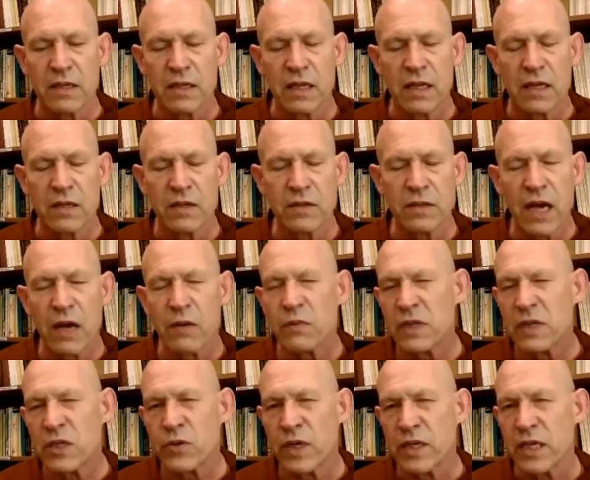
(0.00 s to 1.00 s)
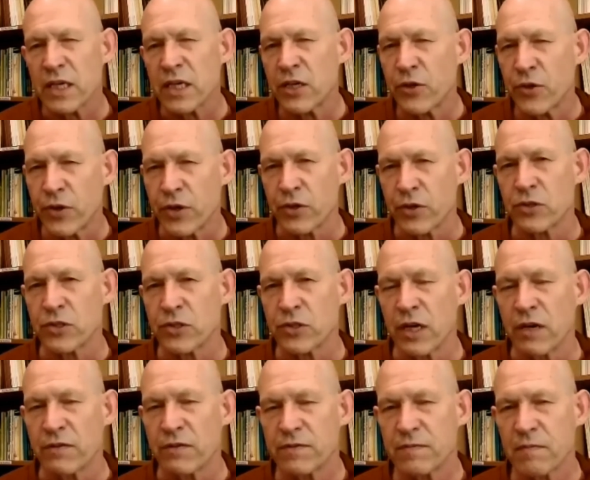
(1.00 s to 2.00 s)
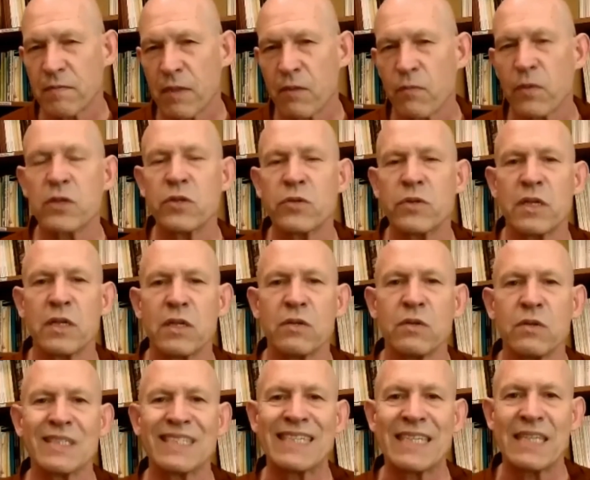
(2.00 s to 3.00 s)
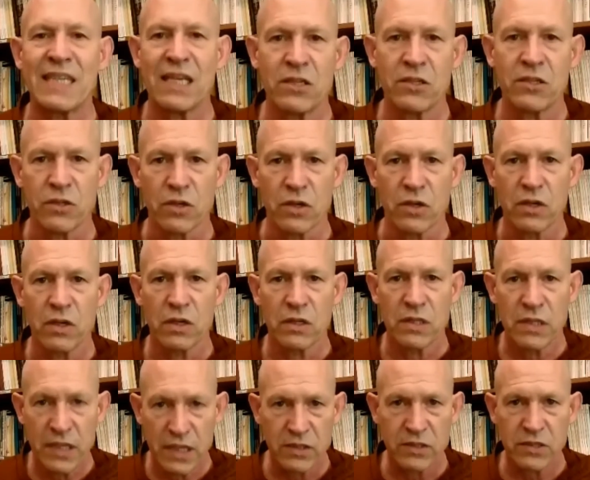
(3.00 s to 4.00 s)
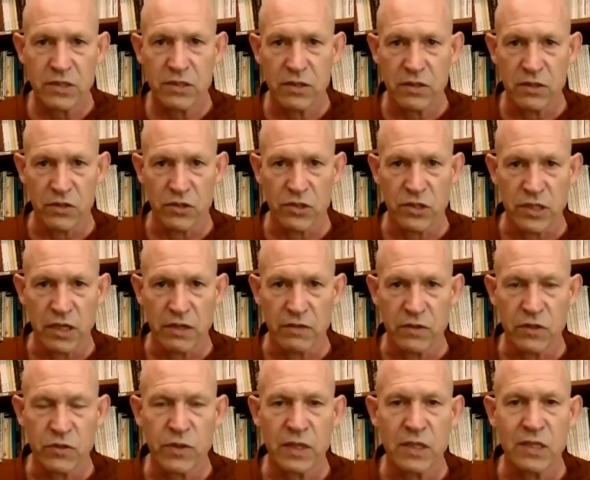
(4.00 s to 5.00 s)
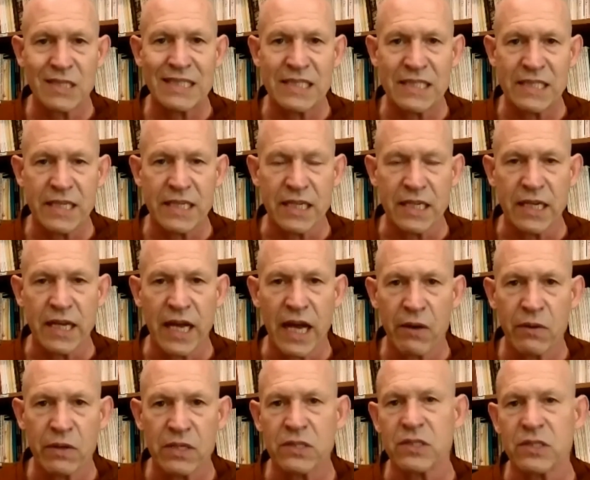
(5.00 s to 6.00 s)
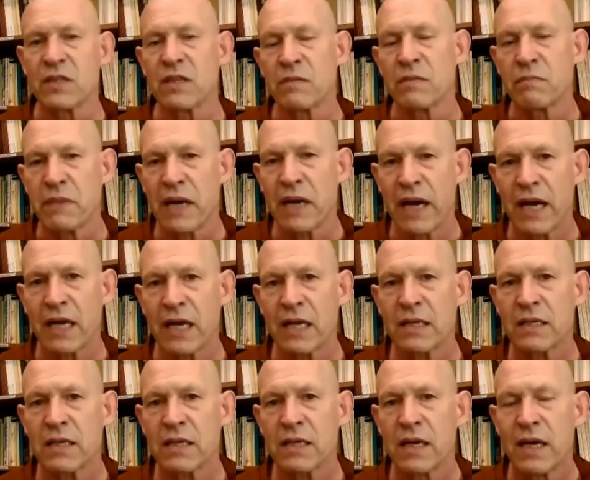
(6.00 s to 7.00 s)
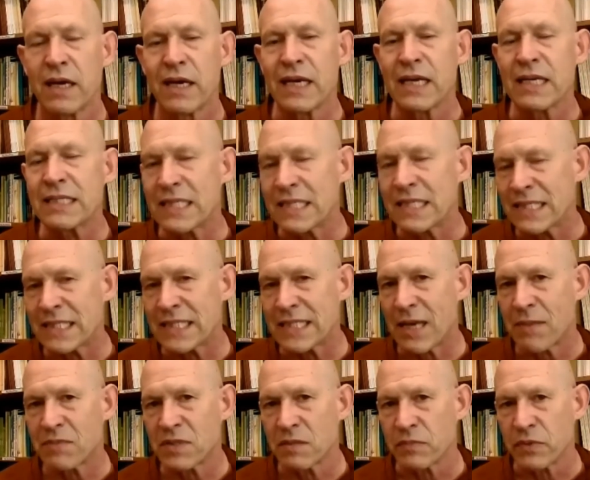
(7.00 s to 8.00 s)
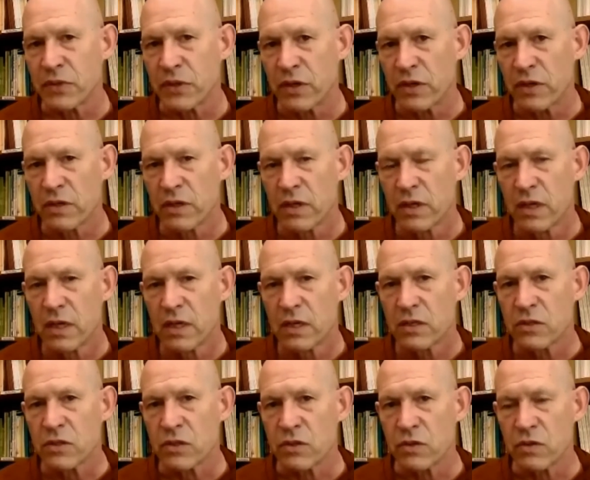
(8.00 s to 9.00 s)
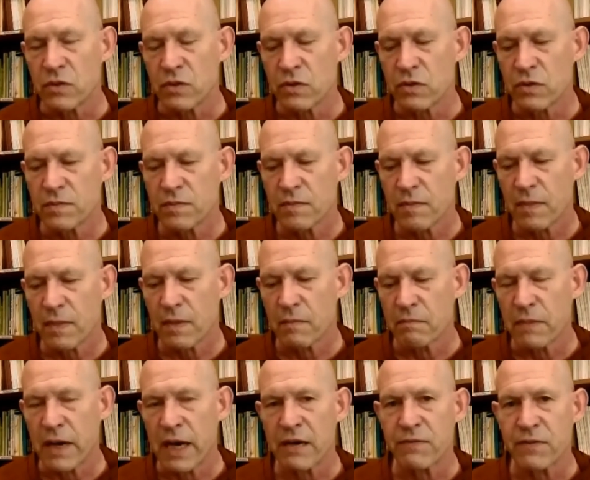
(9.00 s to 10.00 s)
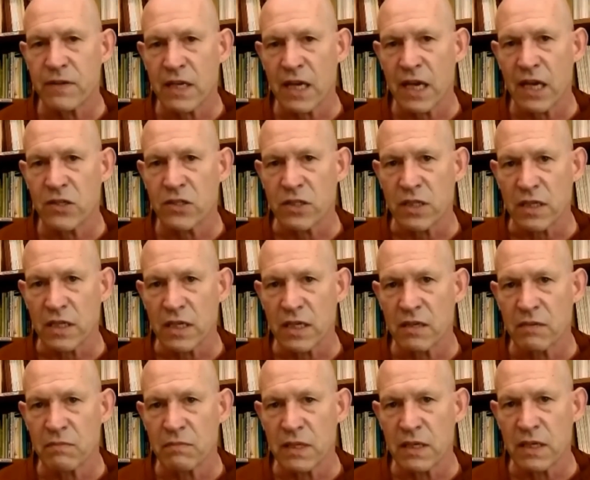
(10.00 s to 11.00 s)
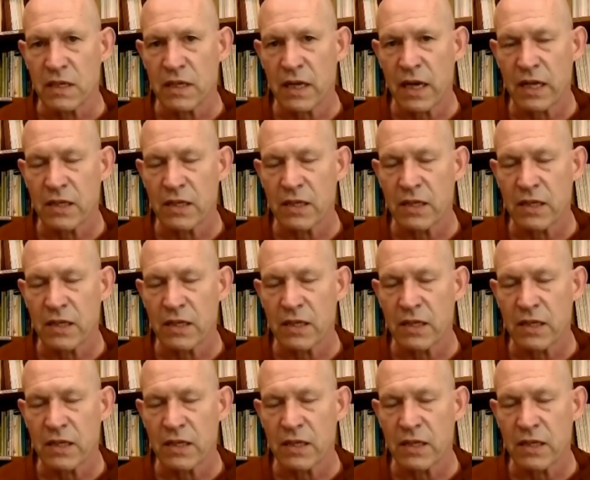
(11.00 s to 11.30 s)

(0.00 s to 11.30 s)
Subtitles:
you're not really trying to cure yourself. What you're trying to do is teach yourself. You're trying to see how it is that the mind is susceptible to modification. It can be